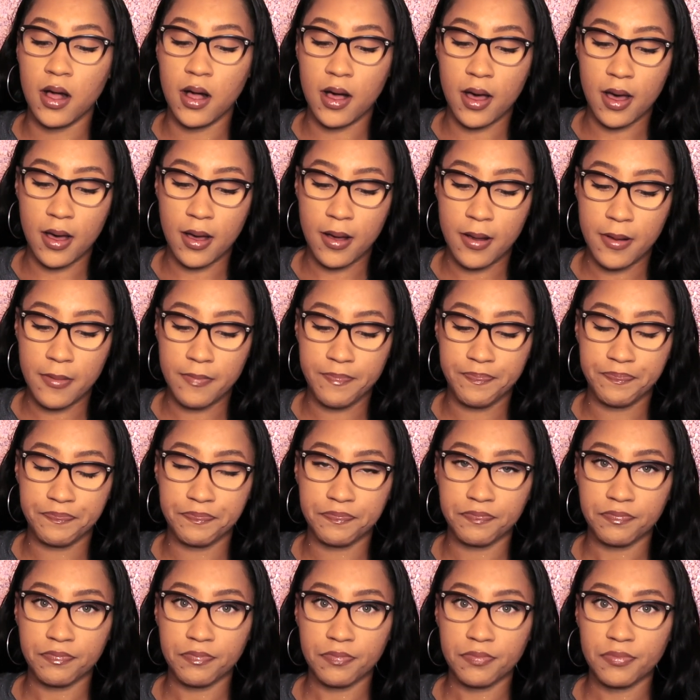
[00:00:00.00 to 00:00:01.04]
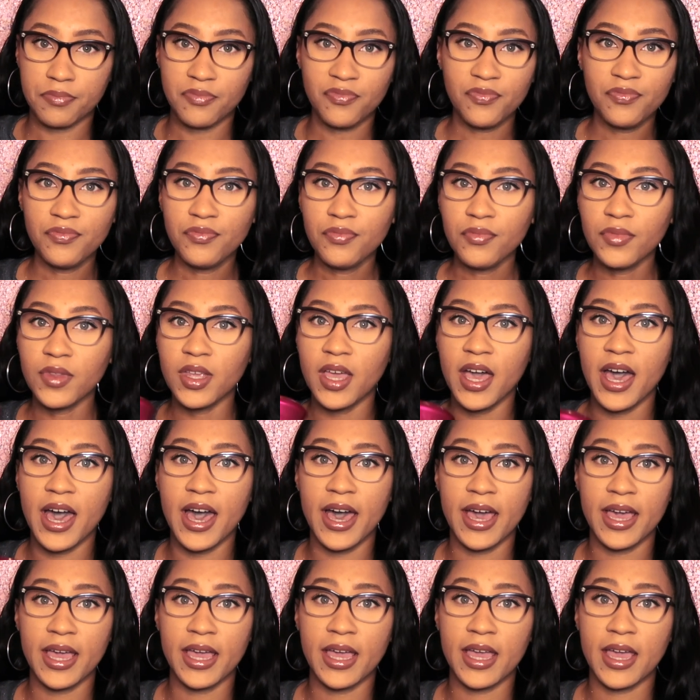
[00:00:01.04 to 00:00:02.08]
Um,
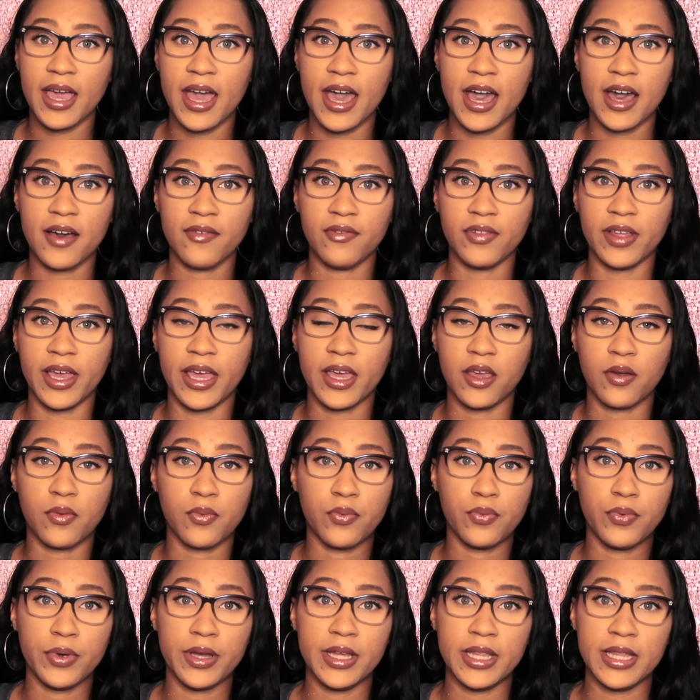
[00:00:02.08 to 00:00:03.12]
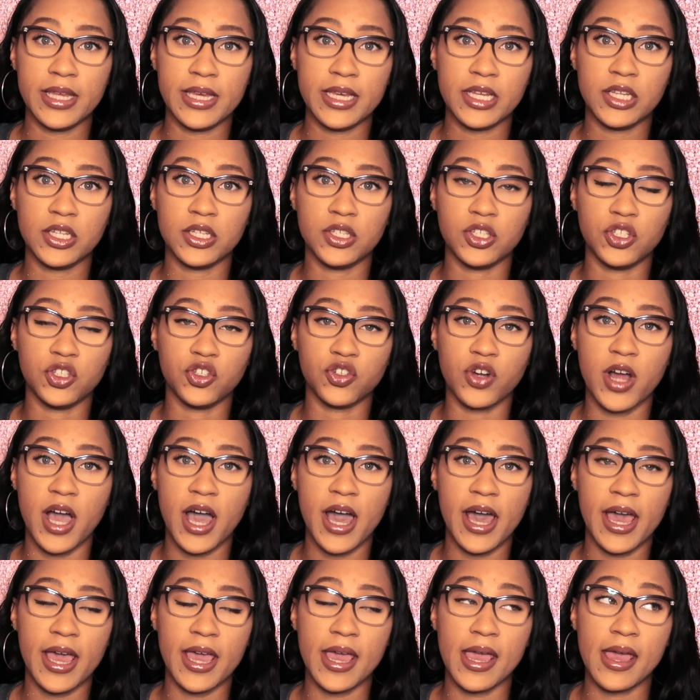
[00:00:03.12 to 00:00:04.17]
I have like really
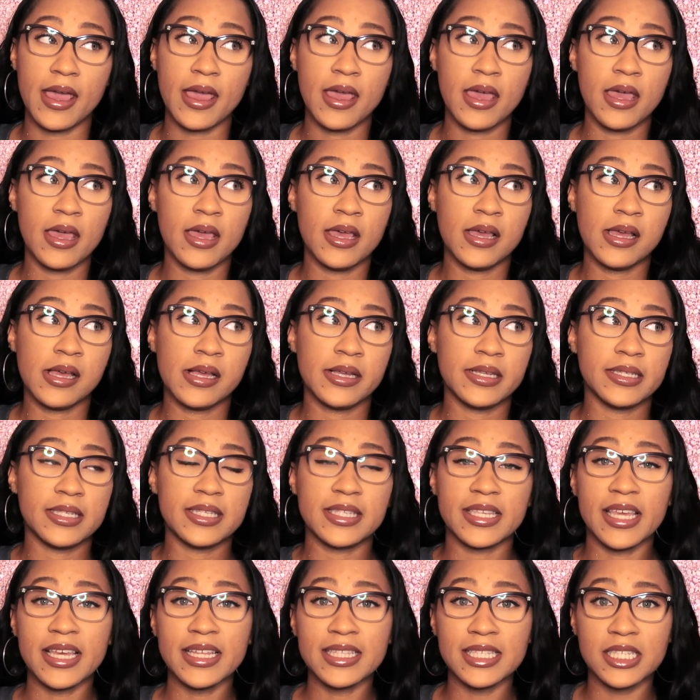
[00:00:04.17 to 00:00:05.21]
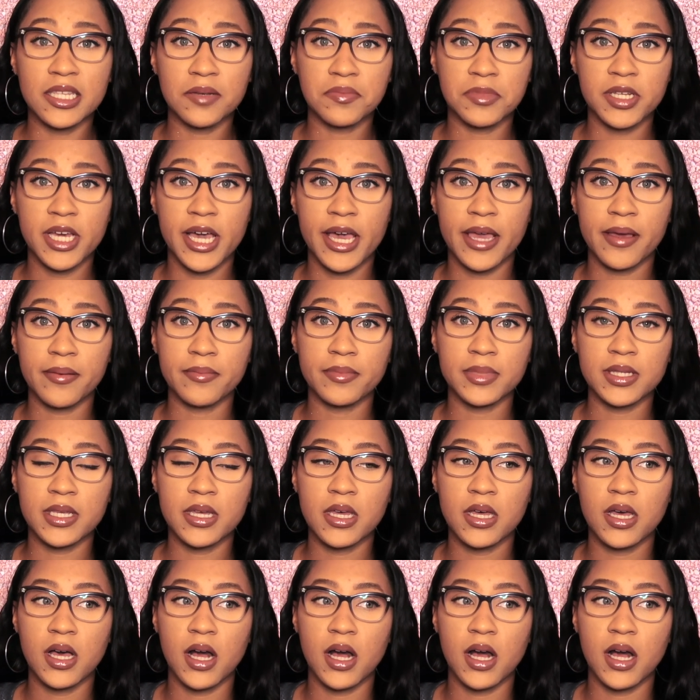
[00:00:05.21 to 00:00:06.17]
dry skin sometimes